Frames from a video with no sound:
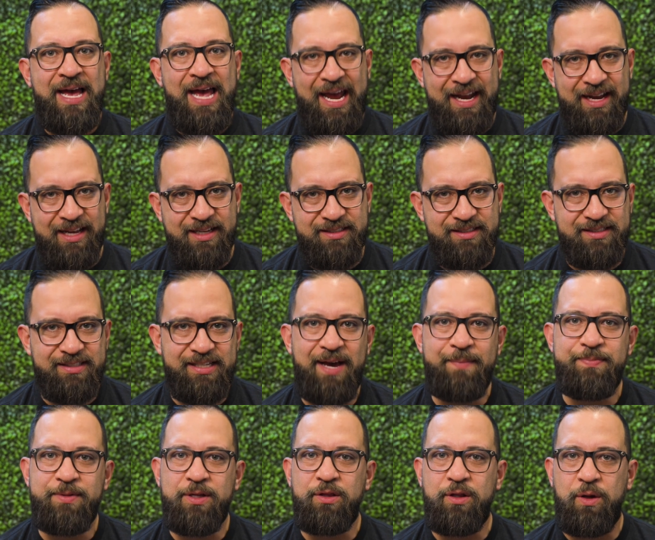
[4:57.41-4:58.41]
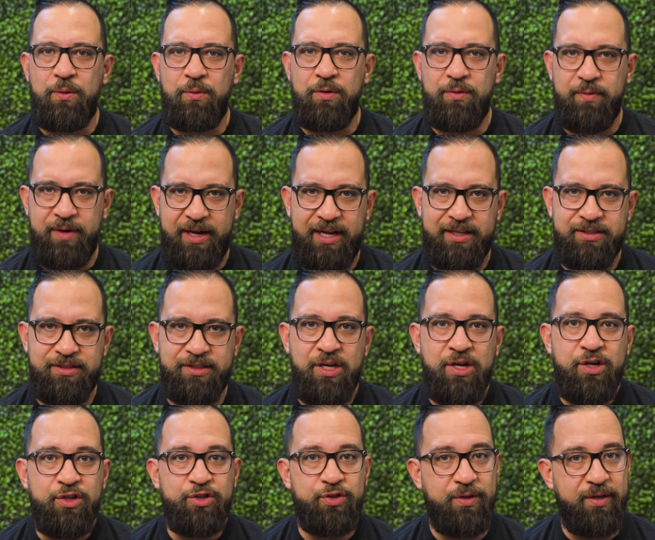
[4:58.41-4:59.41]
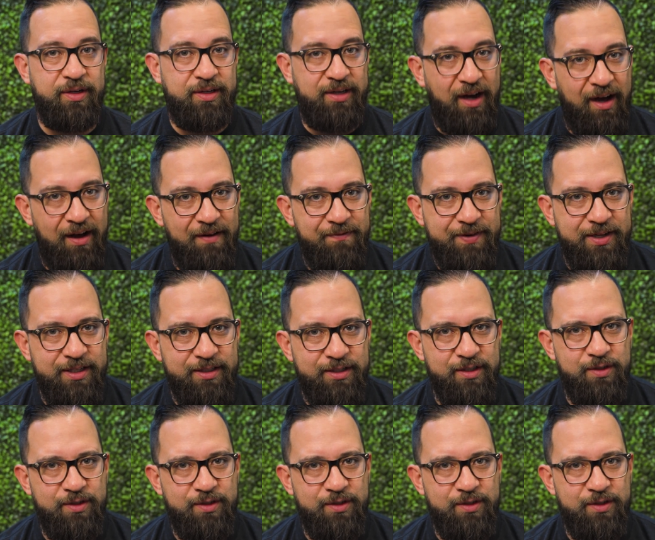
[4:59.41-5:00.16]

and accept the lower rates so their confidence